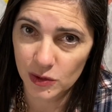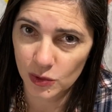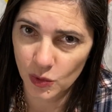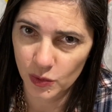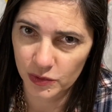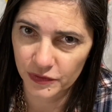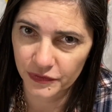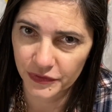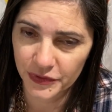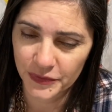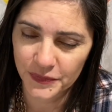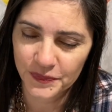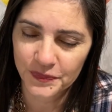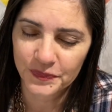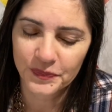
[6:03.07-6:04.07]
order for you.
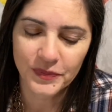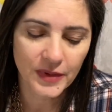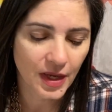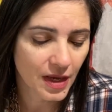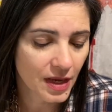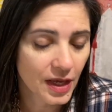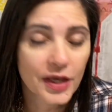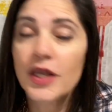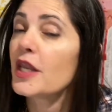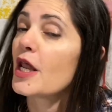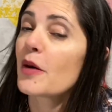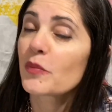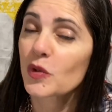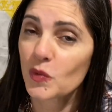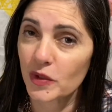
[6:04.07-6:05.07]

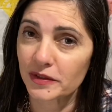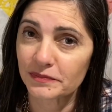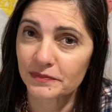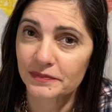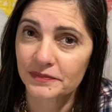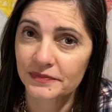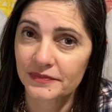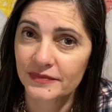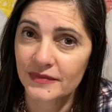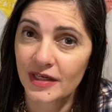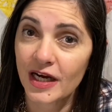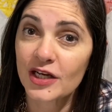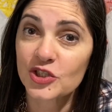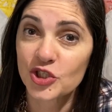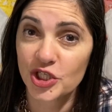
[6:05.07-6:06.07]
Number 1,
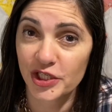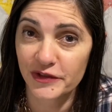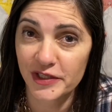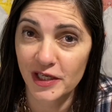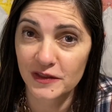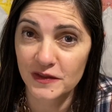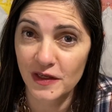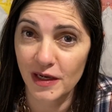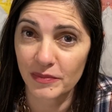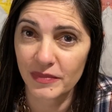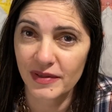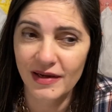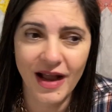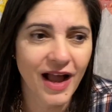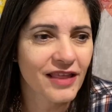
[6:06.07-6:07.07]
a cherry on top.
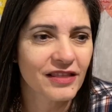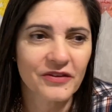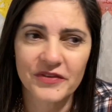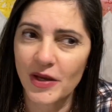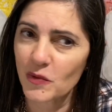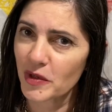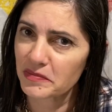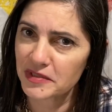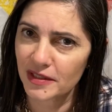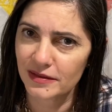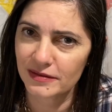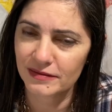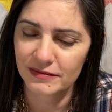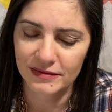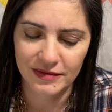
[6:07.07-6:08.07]
I love that website.
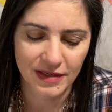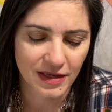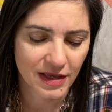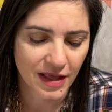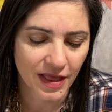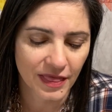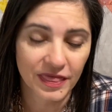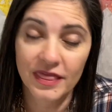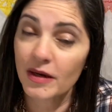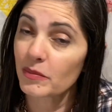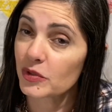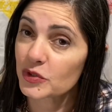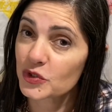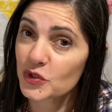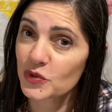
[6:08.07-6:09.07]
Number
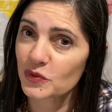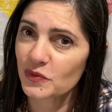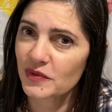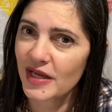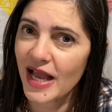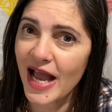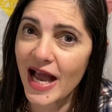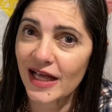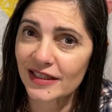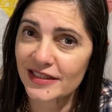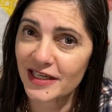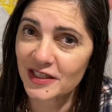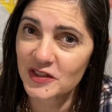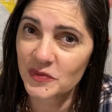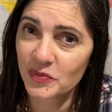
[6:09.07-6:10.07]
2,
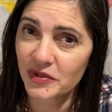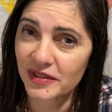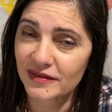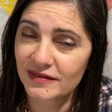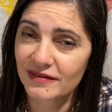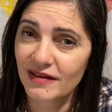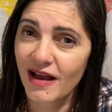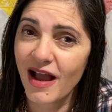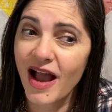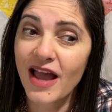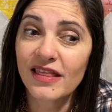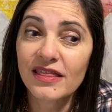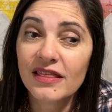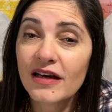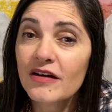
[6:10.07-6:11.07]
AliExpress. I
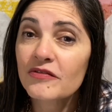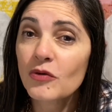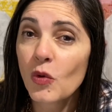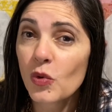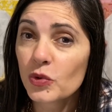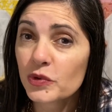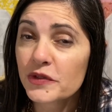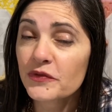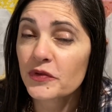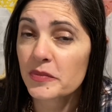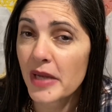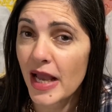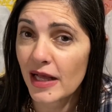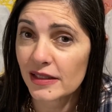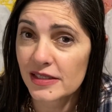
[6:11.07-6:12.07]
love ordering from
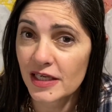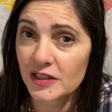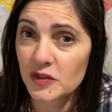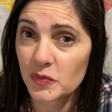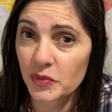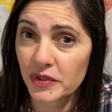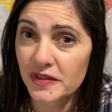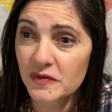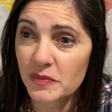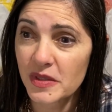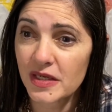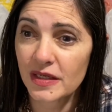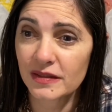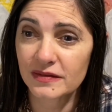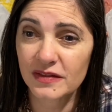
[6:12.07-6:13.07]
AliExpress
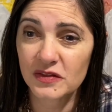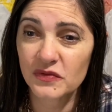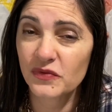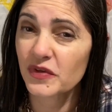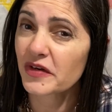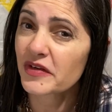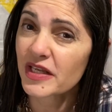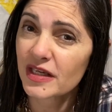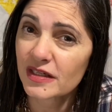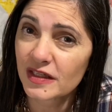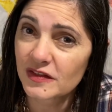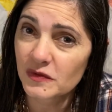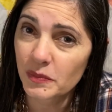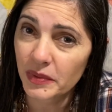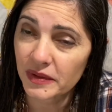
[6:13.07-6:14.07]
because it's very
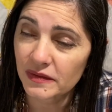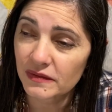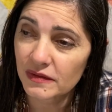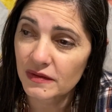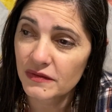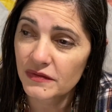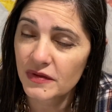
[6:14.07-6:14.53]
inexpensive,